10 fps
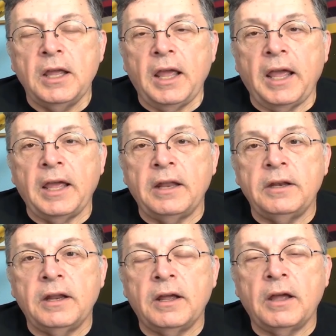And
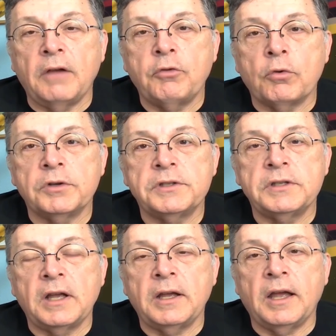uh, of course,
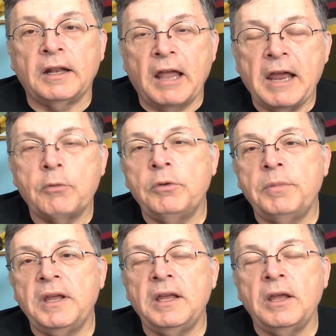uh, a like would
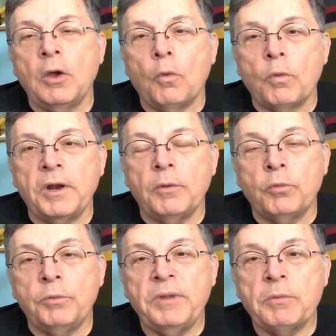be one
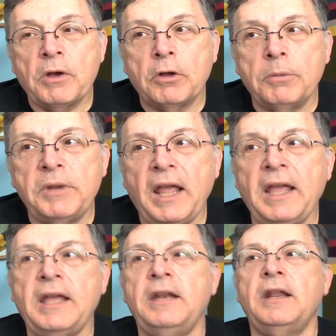would be welcomed,
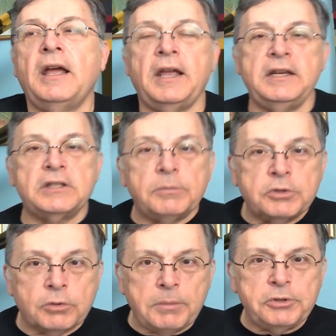and uh, a
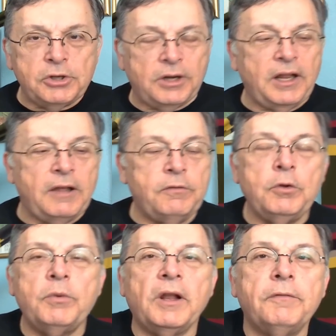subscription, if you will.